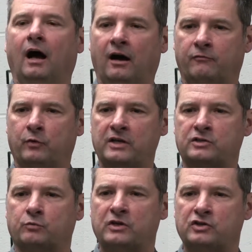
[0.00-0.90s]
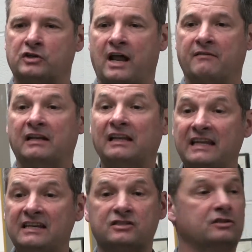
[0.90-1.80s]
of which we should have at
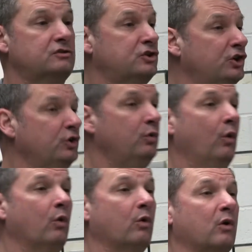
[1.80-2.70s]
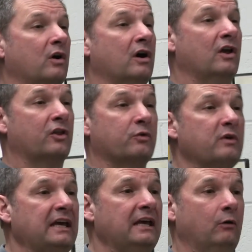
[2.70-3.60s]
least 2 or
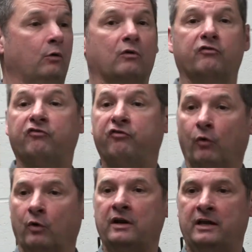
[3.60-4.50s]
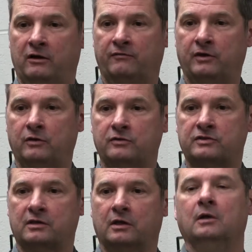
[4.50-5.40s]
3 or 4 interviews,